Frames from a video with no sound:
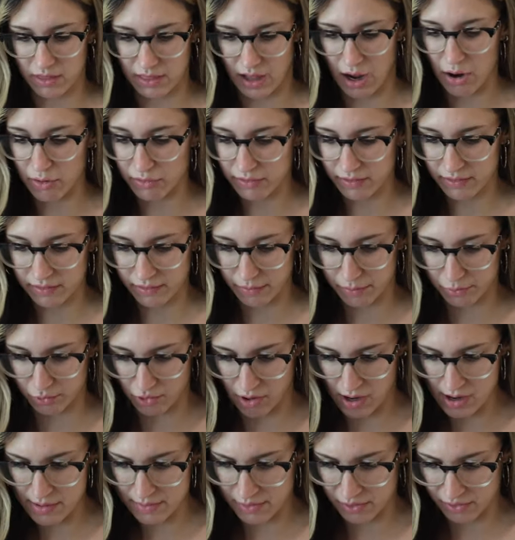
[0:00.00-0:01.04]
a thousand
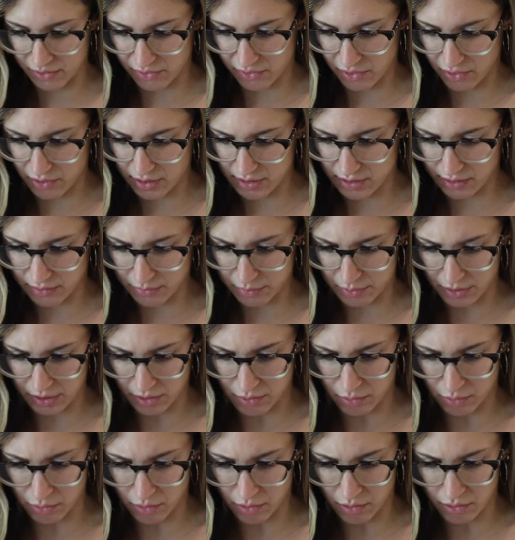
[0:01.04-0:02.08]
subscribers. Okay, that's pretty
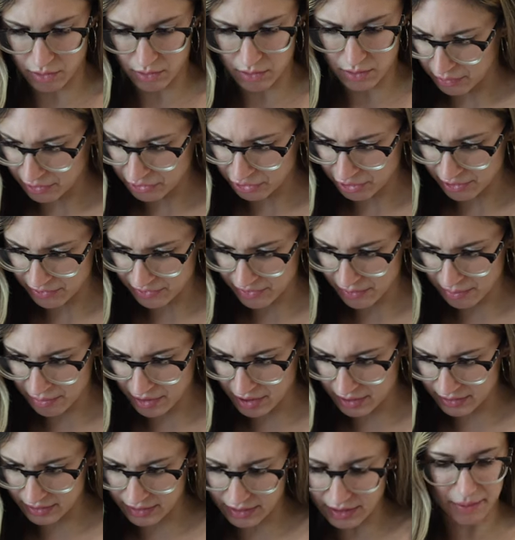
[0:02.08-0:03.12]
cool. Poetry of
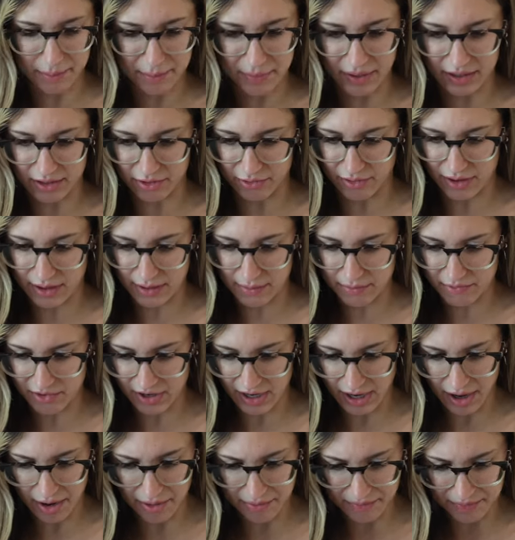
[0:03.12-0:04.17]
I picked a random
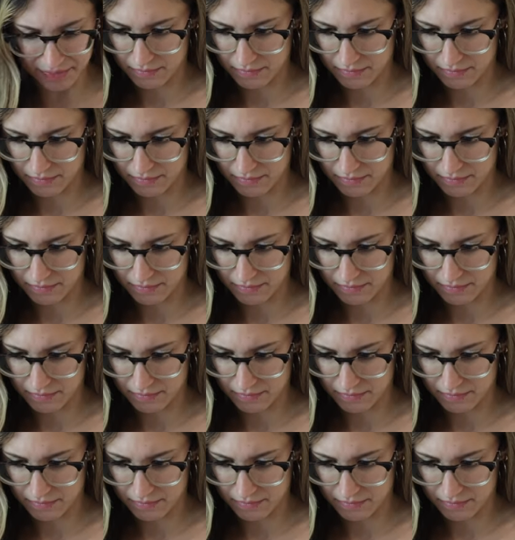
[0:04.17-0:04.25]
video.